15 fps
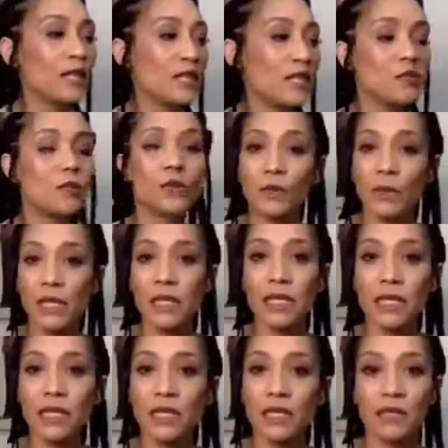did what we
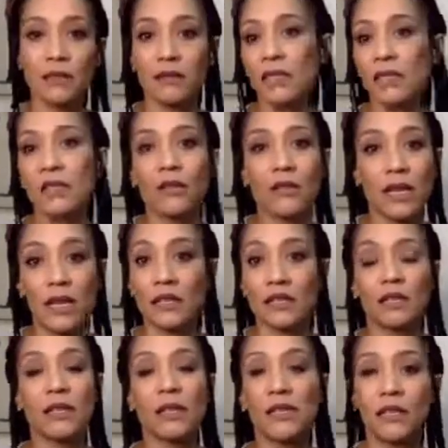did in the United
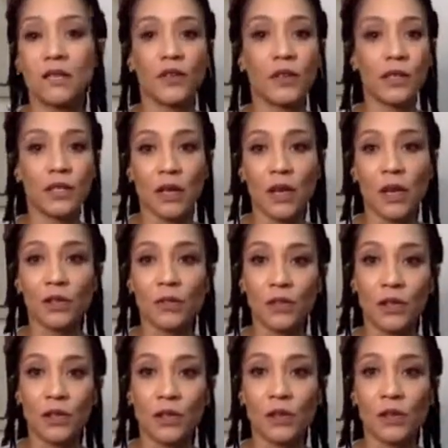States, for example,
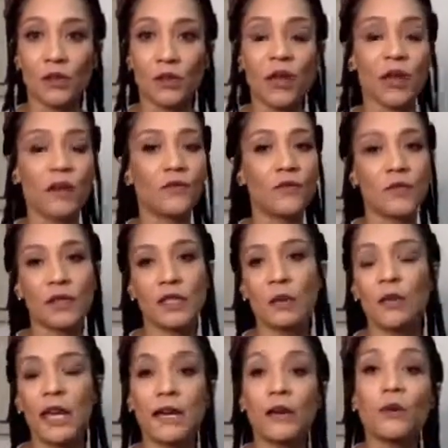you have
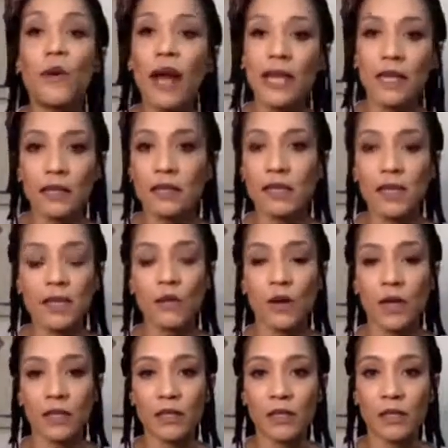someone like Ryan
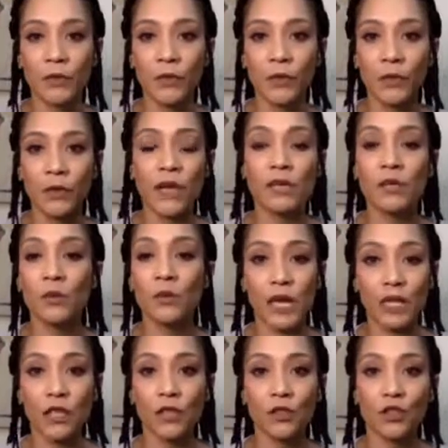Seacrest who has a
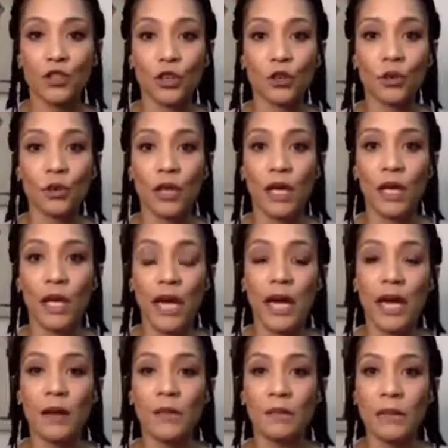radio show,
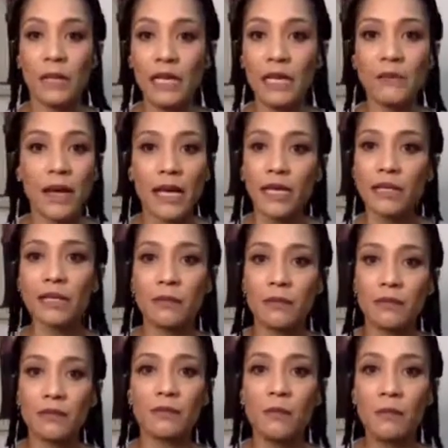but he makes
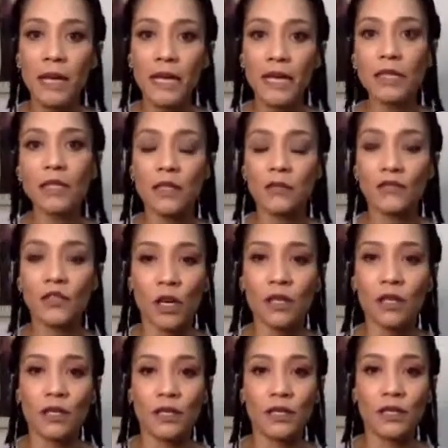millions of
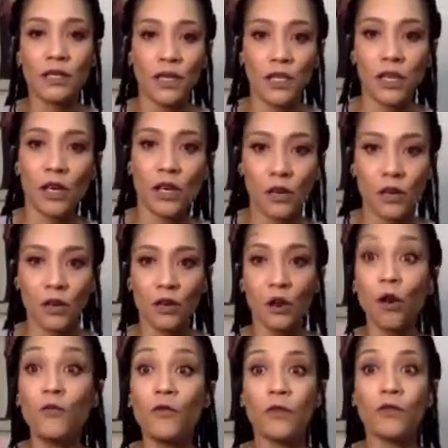dollars a year
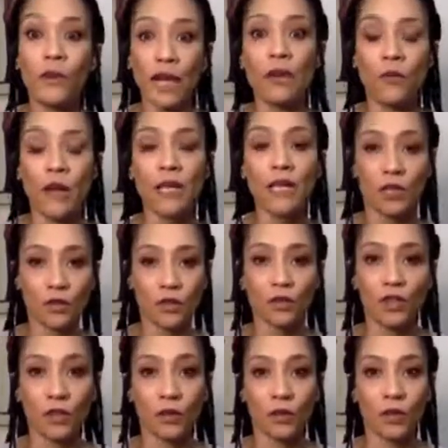off of a radio show.